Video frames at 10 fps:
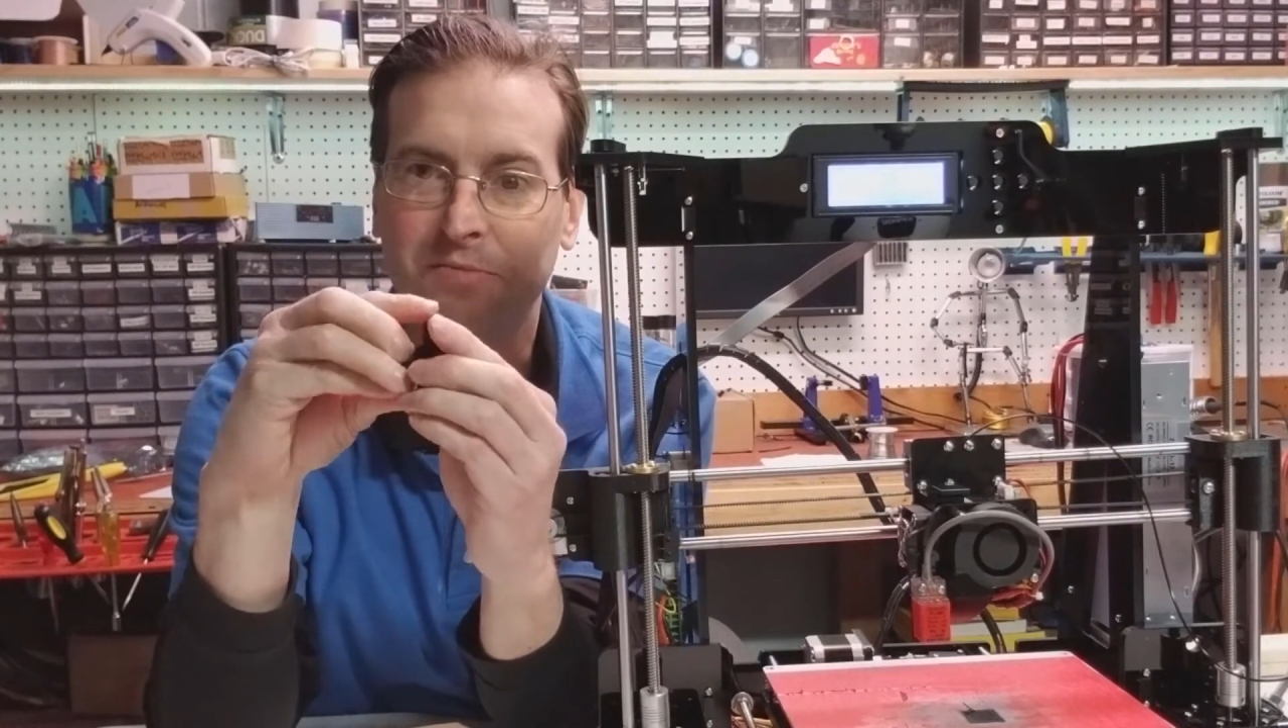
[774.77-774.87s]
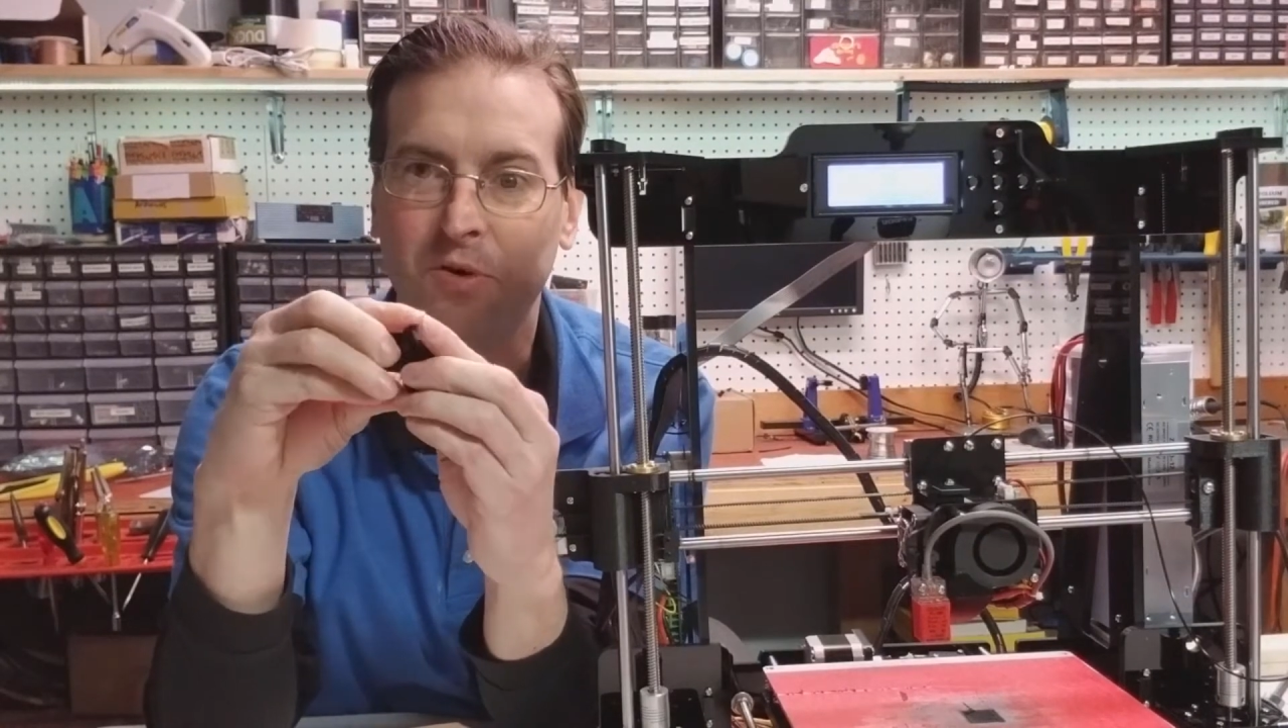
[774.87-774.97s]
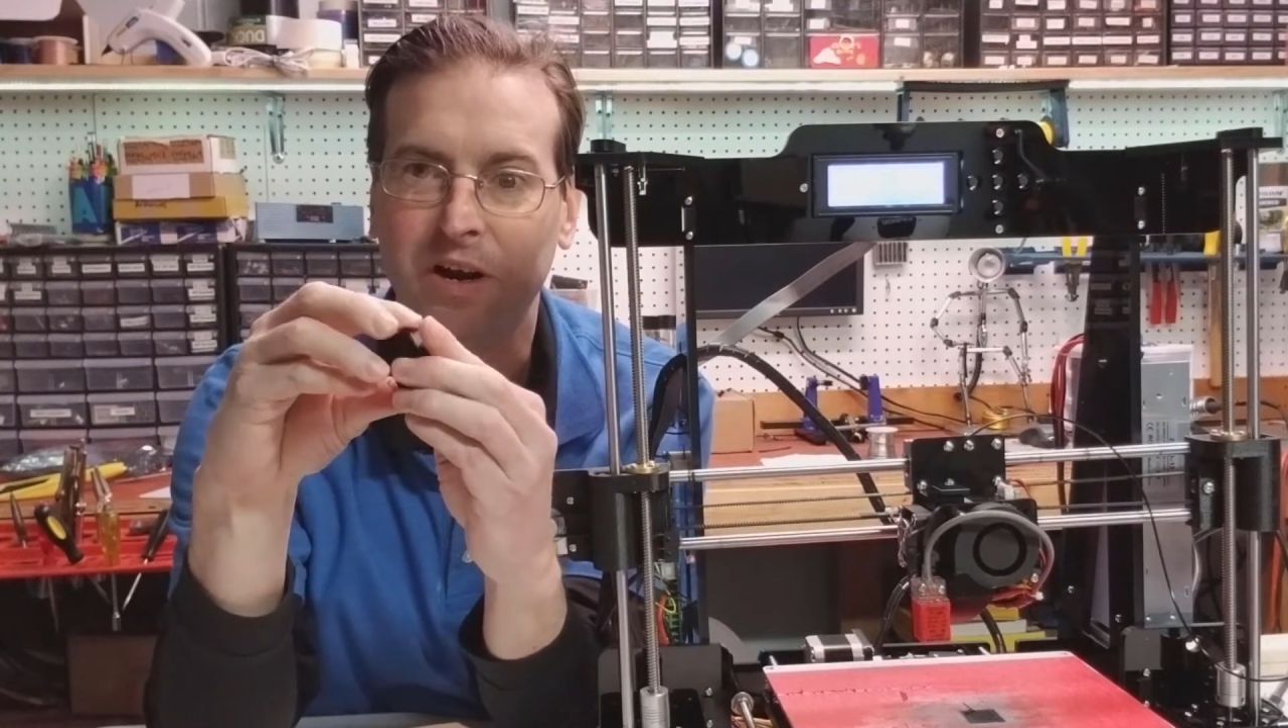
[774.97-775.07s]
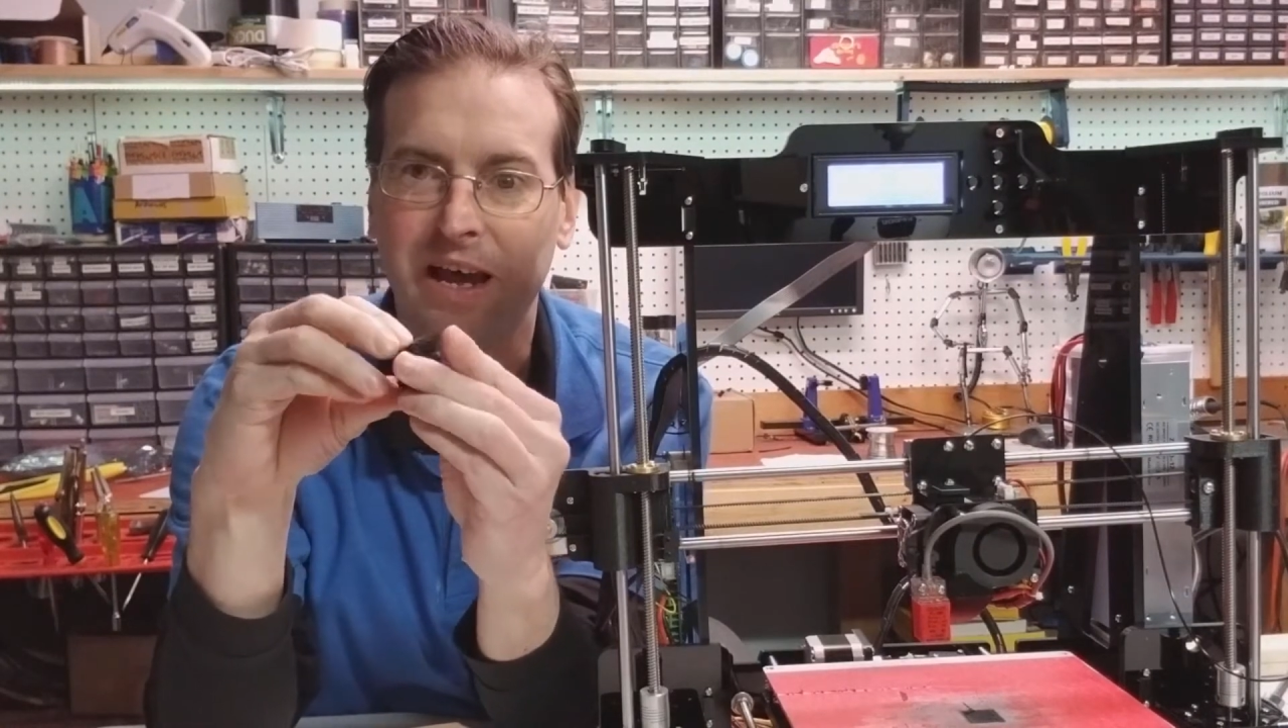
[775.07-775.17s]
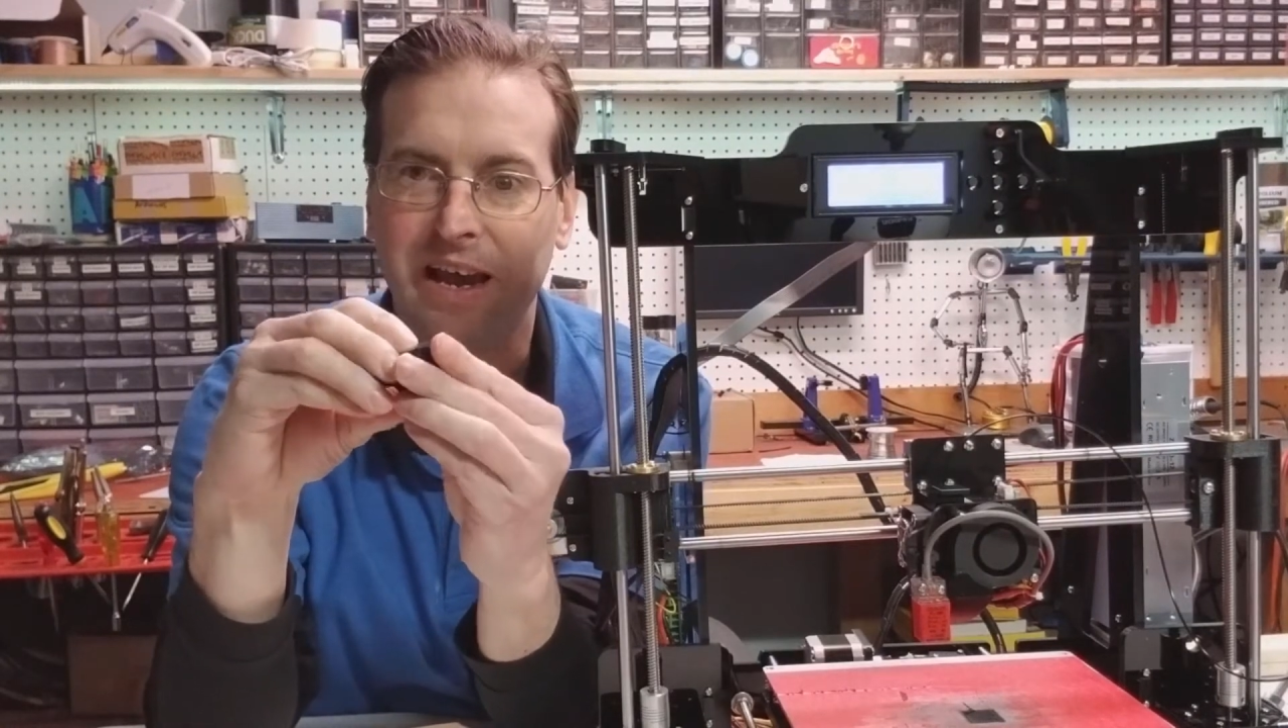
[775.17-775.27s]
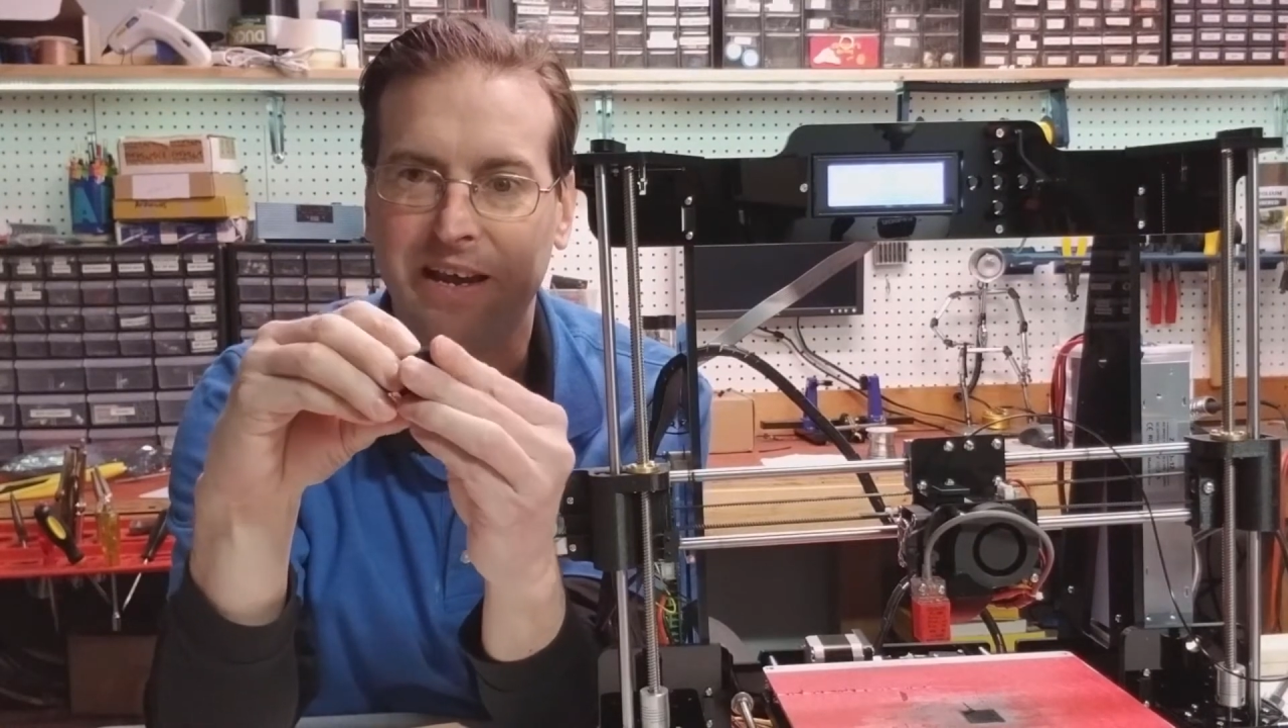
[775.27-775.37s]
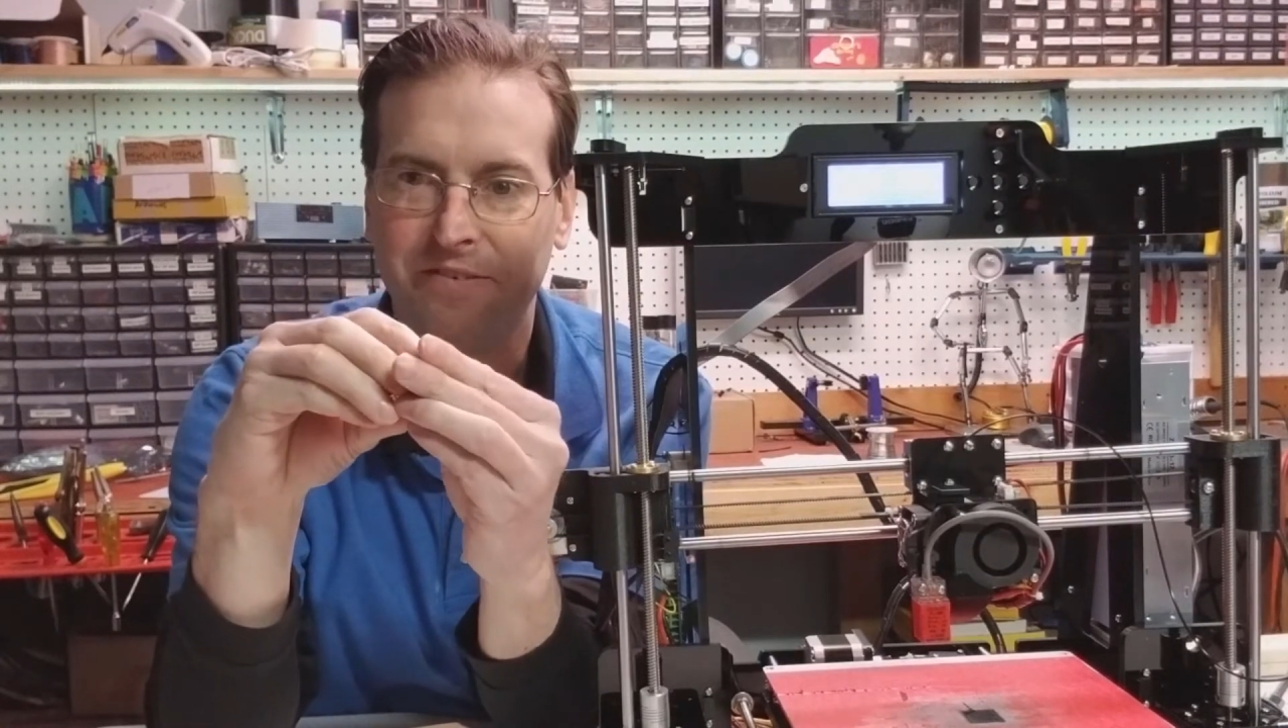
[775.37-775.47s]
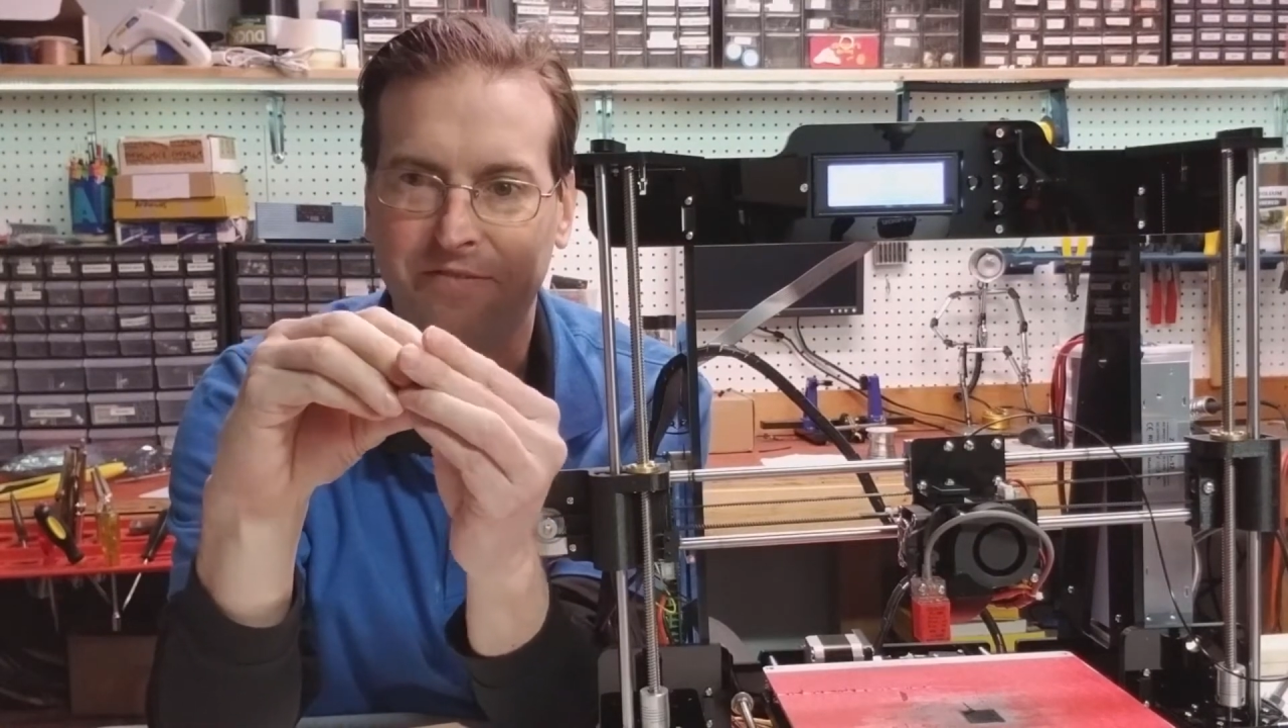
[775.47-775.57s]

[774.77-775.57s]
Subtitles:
more like